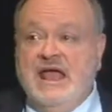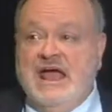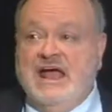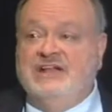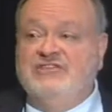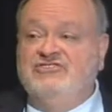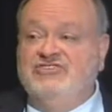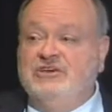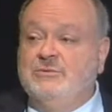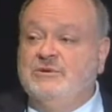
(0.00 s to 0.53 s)

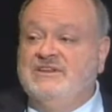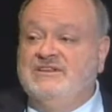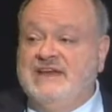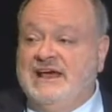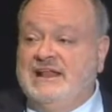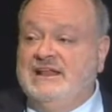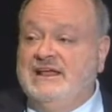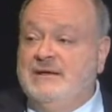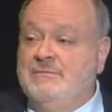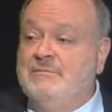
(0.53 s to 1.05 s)
And she would
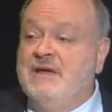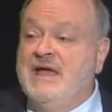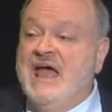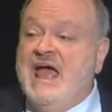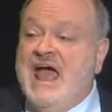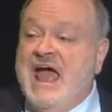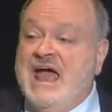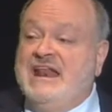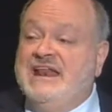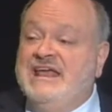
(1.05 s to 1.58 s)
tell him,
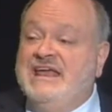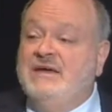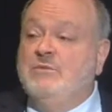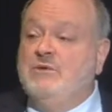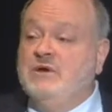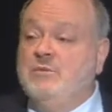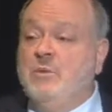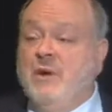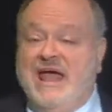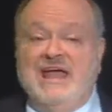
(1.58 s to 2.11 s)
and he
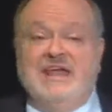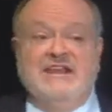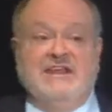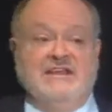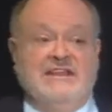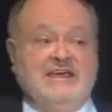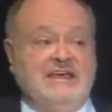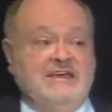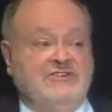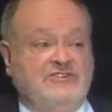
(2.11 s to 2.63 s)
would wade
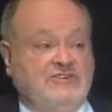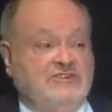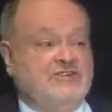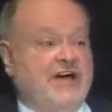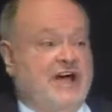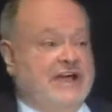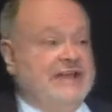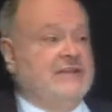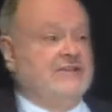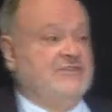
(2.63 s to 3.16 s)
in the
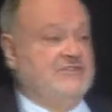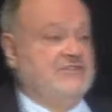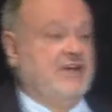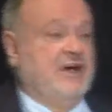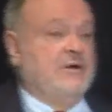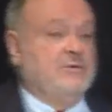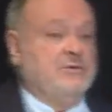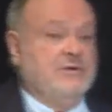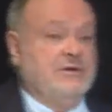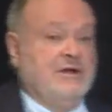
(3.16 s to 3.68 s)
intertidal
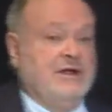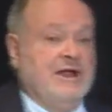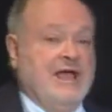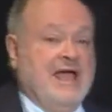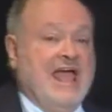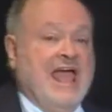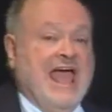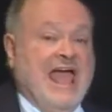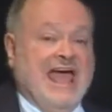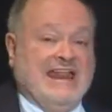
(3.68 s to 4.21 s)
zone
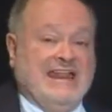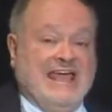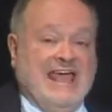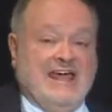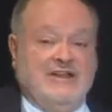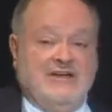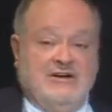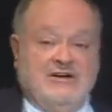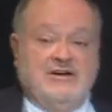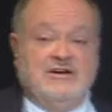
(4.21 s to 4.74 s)
and
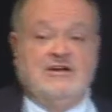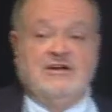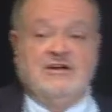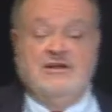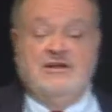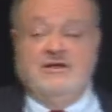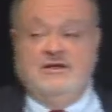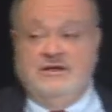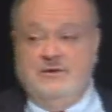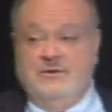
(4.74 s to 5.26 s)
get her
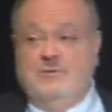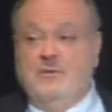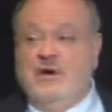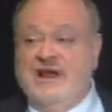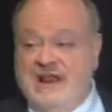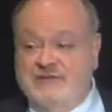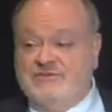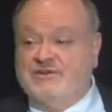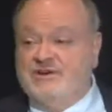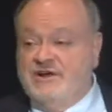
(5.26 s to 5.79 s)

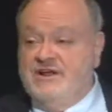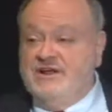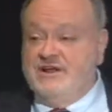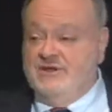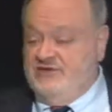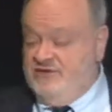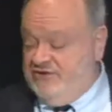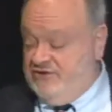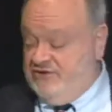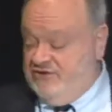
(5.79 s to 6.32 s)
whatever it
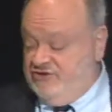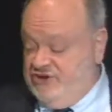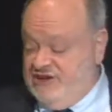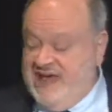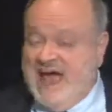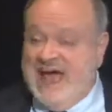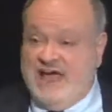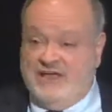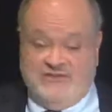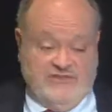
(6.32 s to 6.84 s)
is she
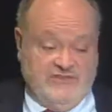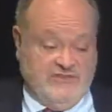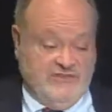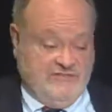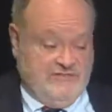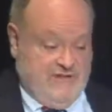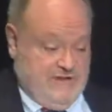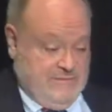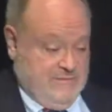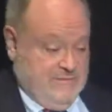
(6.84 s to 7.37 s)
asked
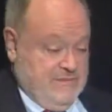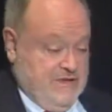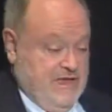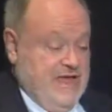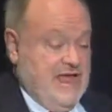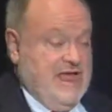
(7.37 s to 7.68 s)
of him.